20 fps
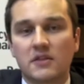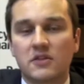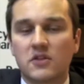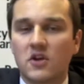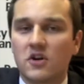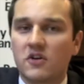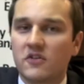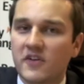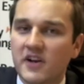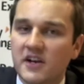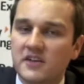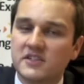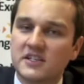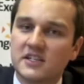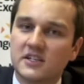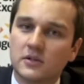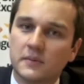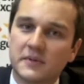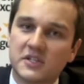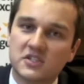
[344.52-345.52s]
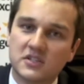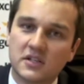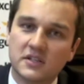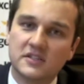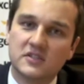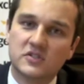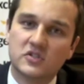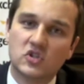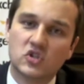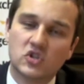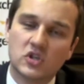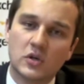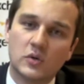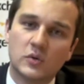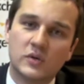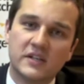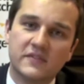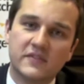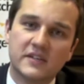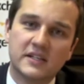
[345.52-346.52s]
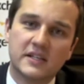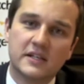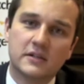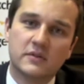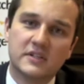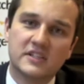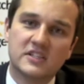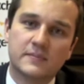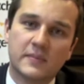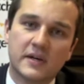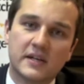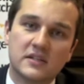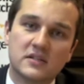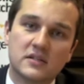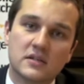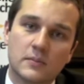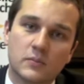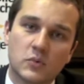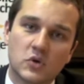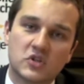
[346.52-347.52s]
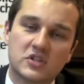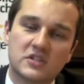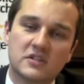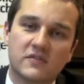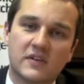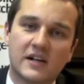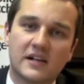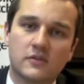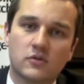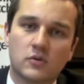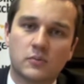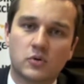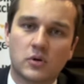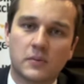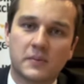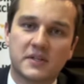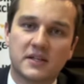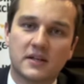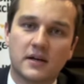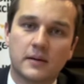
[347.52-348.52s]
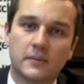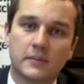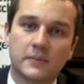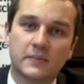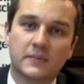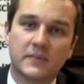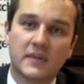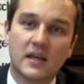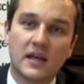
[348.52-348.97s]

There are various economic studies that show living near green space pushes the value of your property up.